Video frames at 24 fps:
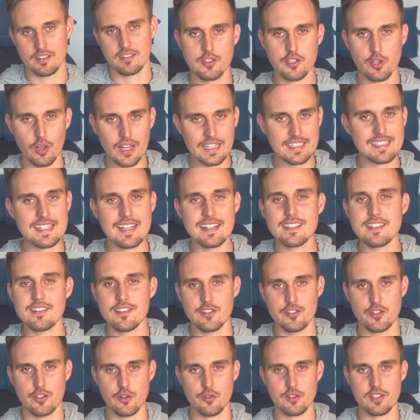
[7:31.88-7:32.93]
So let's get to the
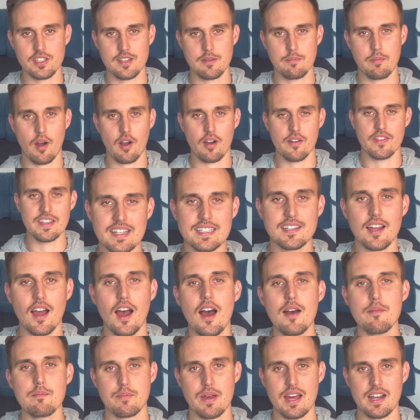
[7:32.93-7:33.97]
juicy part, the
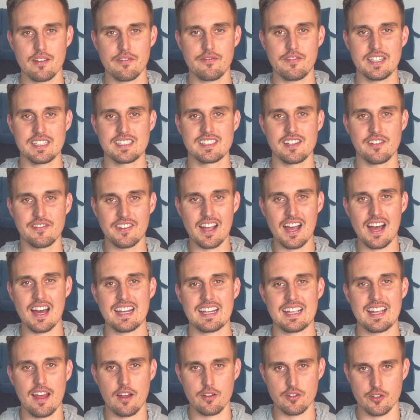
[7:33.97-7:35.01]
top benefits of
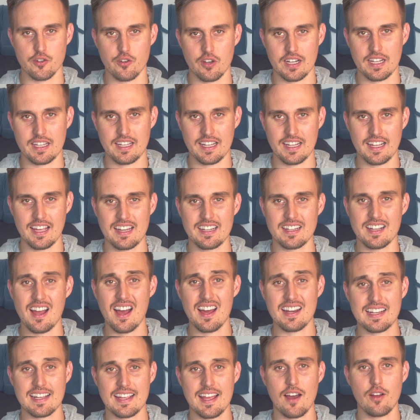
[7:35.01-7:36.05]
cutting out drinking and
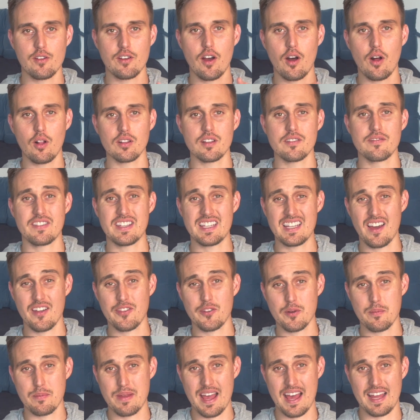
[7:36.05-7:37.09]
cutting out all of the
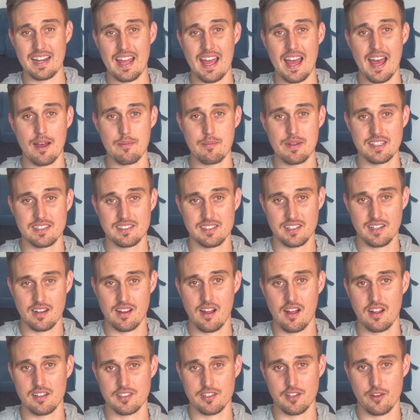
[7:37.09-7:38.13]
other bad habits and
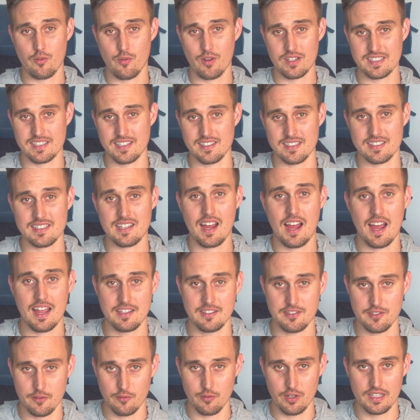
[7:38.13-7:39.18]
consequences
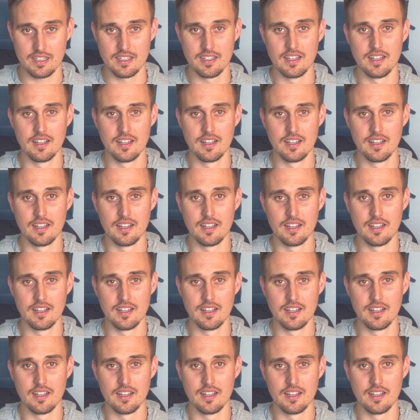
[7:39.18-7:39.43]
tied to it,